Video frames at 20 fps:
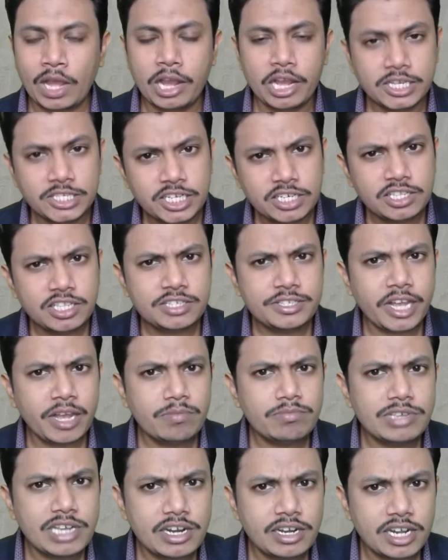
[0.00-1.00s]
is it the
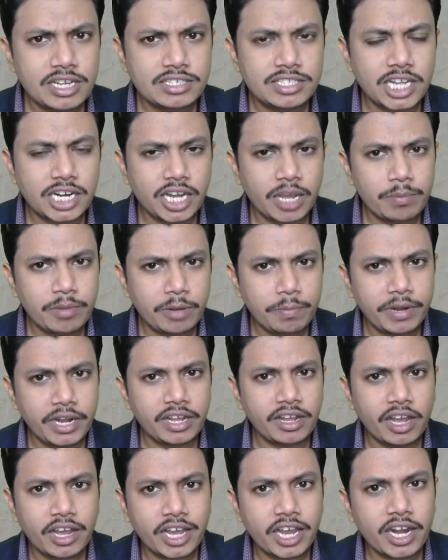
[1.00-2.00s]
same sentence that I'm
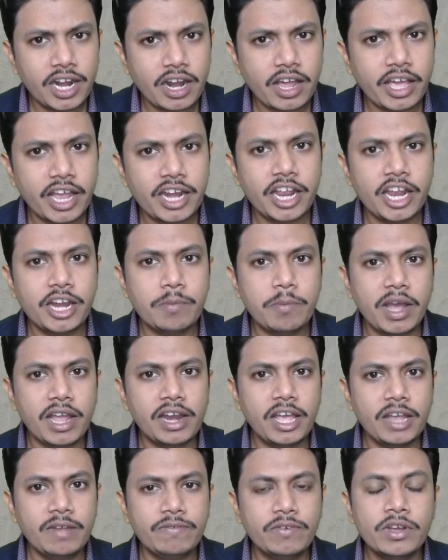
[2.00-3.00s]
repeating again and again in my
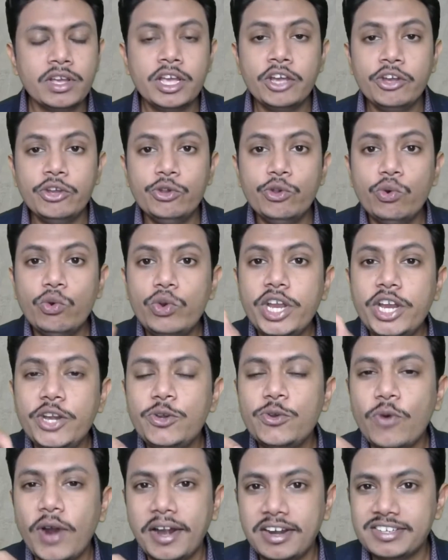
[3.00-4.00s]
life? You need
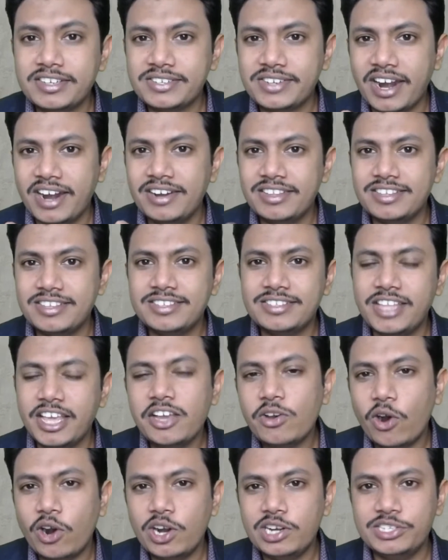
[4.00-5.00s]
to understand this
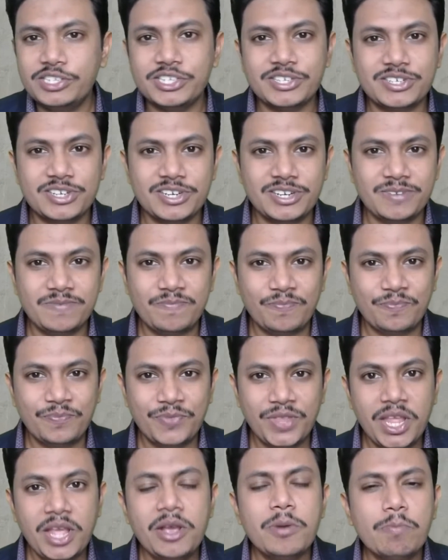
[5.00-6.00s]
thing consciously.
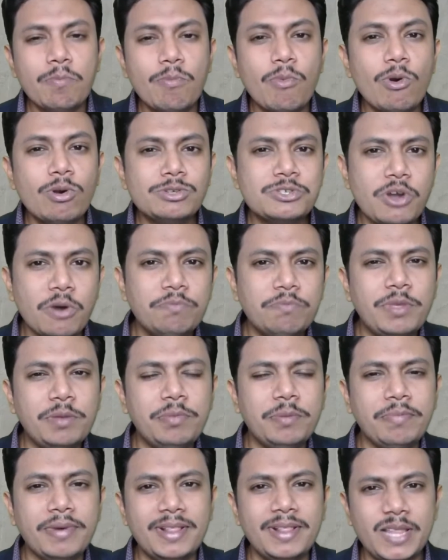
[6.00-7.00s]
Most of the
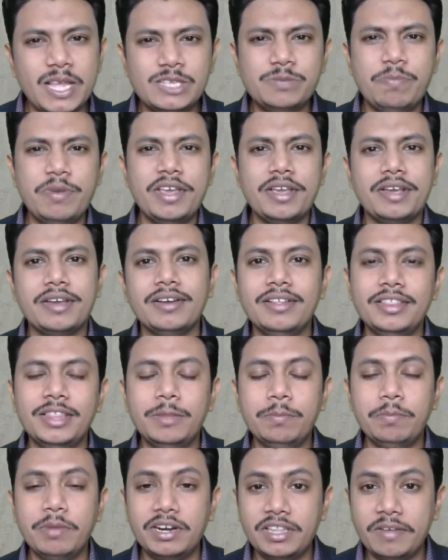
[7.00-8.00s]
people, they speak,
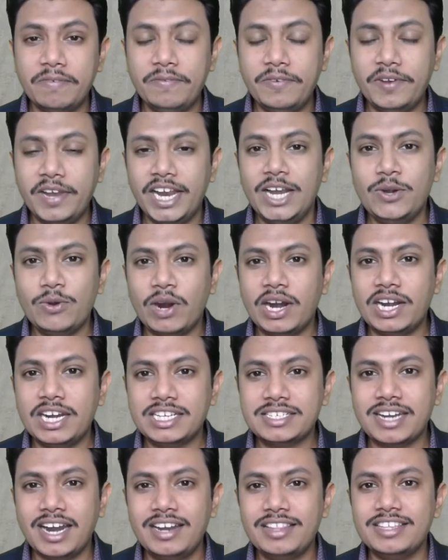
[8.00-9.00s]
but they fail to
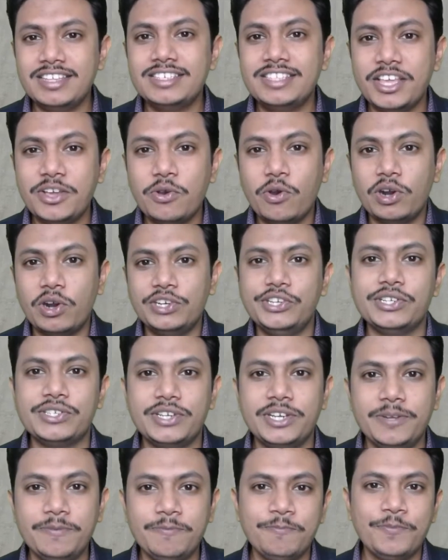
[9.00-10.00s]
understand this thing
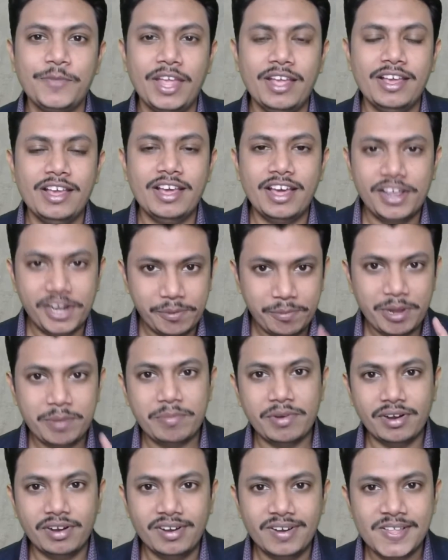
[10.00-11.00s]
consciously.
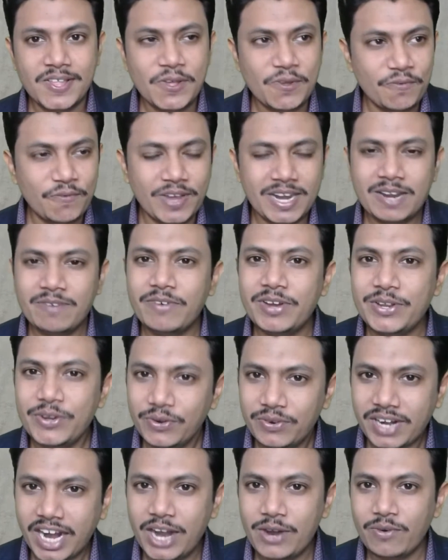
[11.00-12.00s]
Remember, whenever
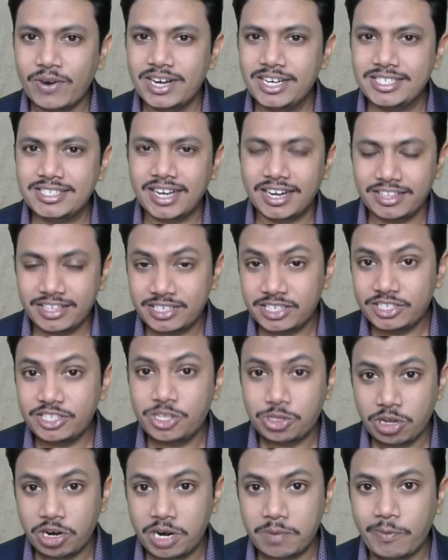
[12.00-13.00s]
you try to understand, this is the
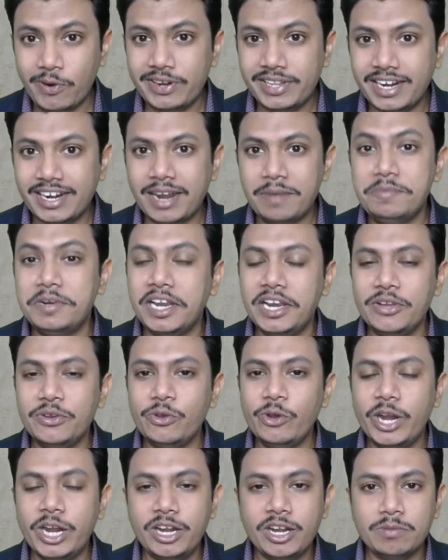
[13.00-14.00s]
third point that I'm telling
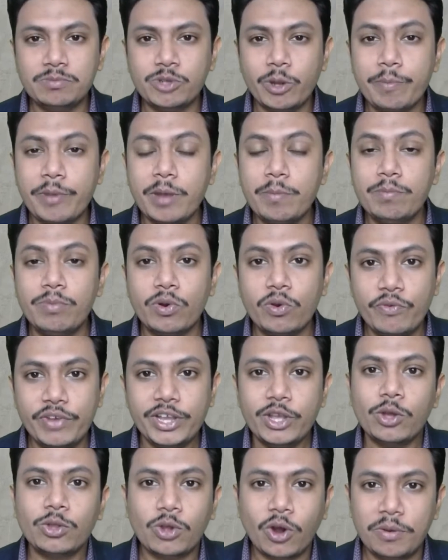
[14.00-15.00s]
you in terms of improving
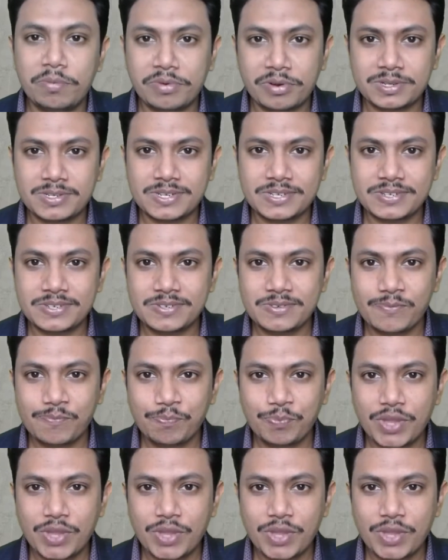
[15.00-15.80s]
your thought process.